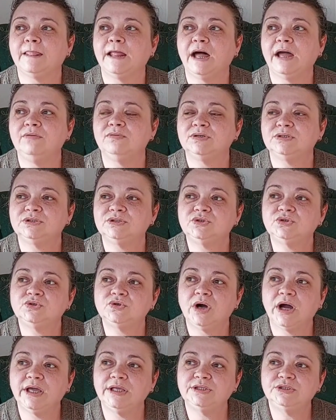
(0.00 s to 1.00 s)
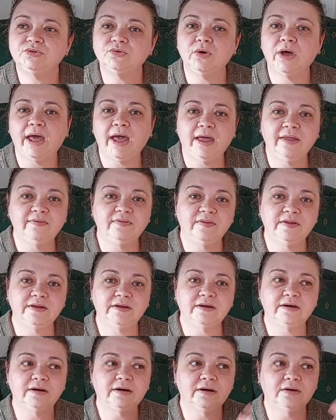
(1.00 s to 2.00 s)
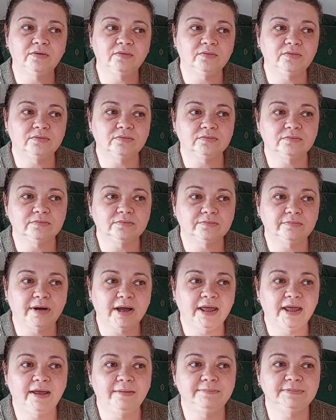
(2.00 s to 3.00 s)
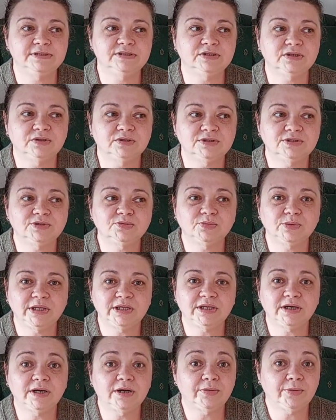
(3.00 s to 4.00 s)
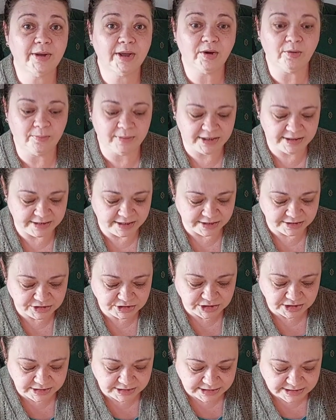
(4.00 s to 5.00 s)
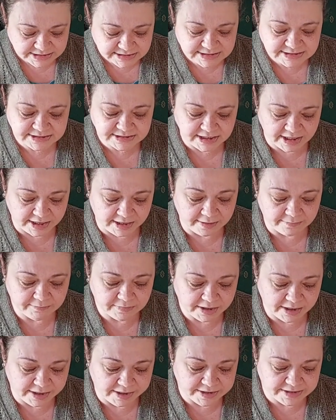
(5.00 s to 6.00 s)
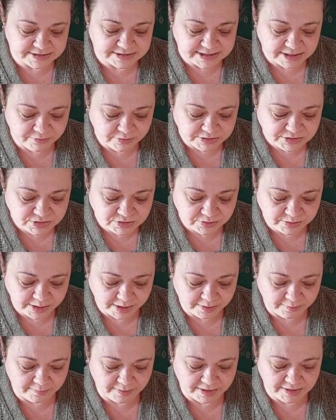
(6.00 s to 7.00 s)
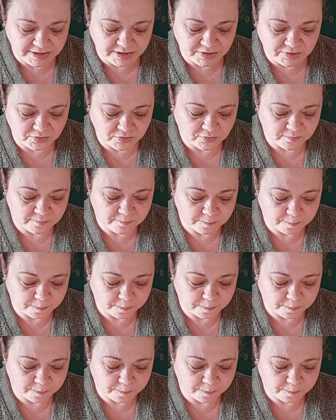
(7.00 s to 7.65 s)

I will try to end my episodes with a recommendation. This time, guys, I want to recommend you